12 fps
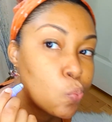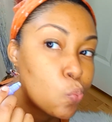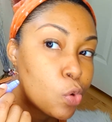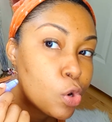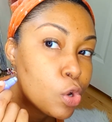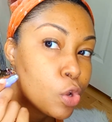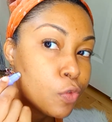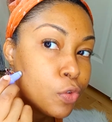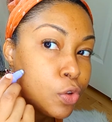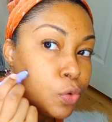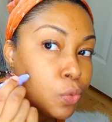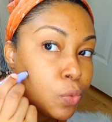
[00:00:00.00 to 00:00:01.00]

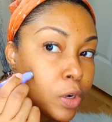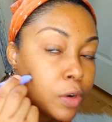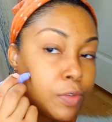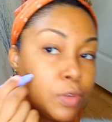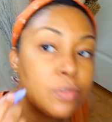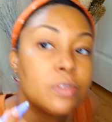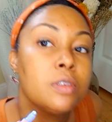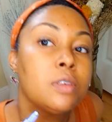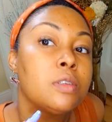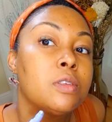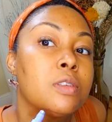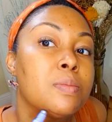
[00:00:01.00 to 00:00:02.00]
Wherever you see
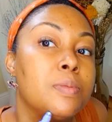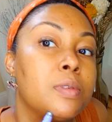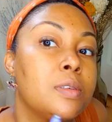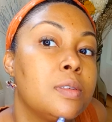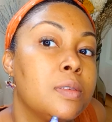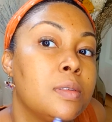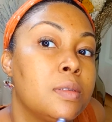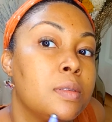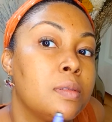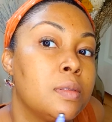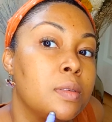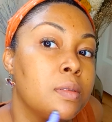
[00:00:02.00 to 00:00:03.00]
it, just put it.
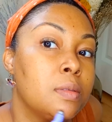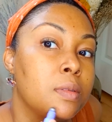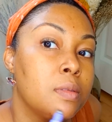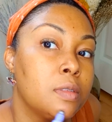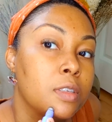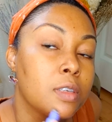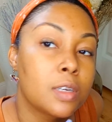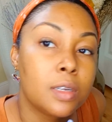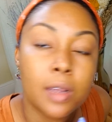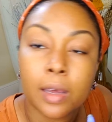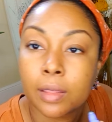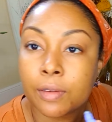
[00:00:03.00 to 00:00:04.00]
So
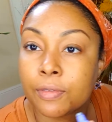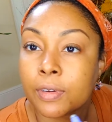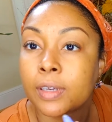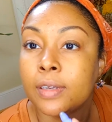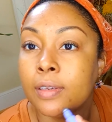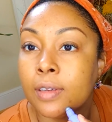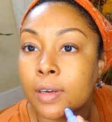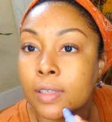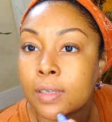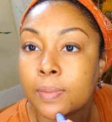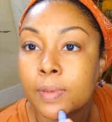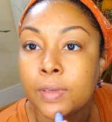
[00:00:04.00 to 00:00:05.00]
connect the freaking
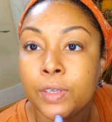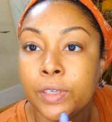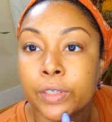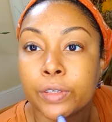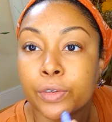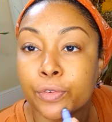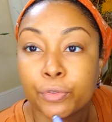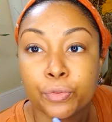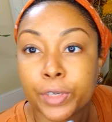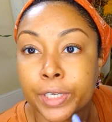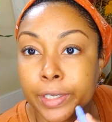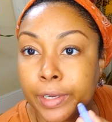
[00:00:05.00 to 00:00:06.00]
dots up in here.
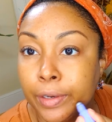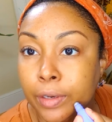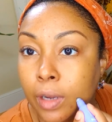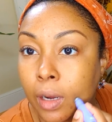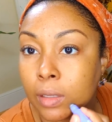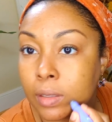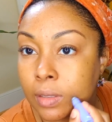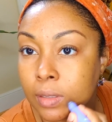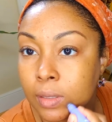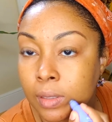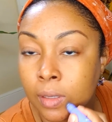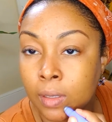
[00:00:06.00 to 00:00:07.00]
Freaking
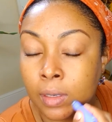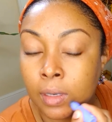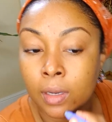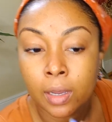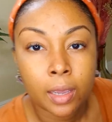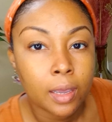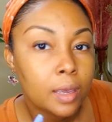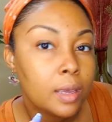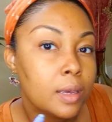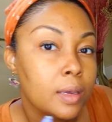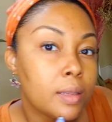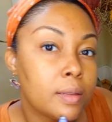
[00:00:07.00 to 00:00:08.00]
dots.
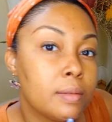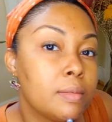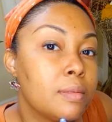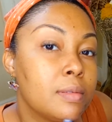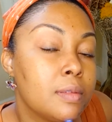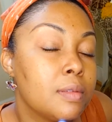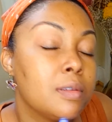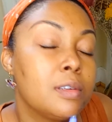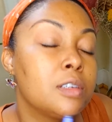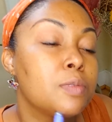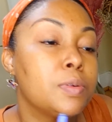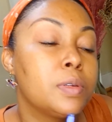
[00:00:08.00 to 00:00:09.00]
And
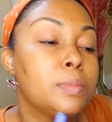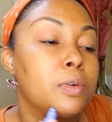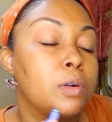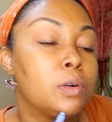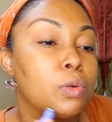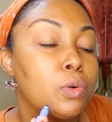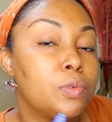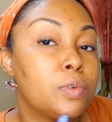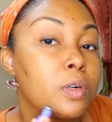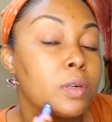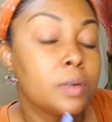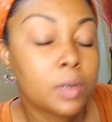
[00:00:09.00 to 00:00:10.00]
I just put them all
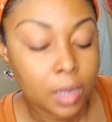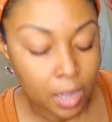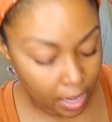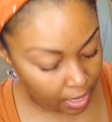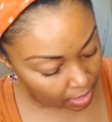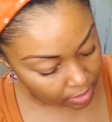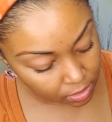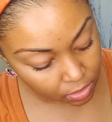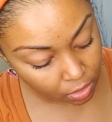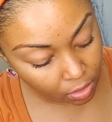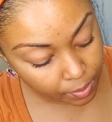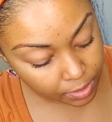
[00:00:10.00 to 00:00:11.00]
over.
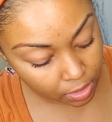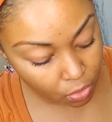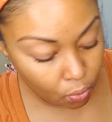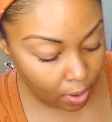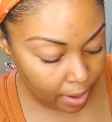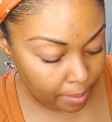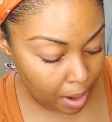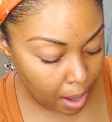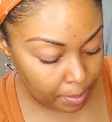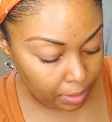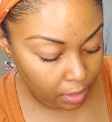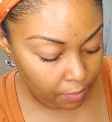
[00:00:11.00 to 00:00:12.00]
So let me tell you why
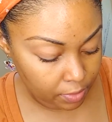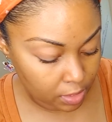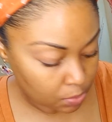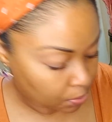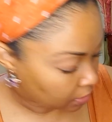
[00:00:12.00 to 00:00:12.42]
I'm in love with this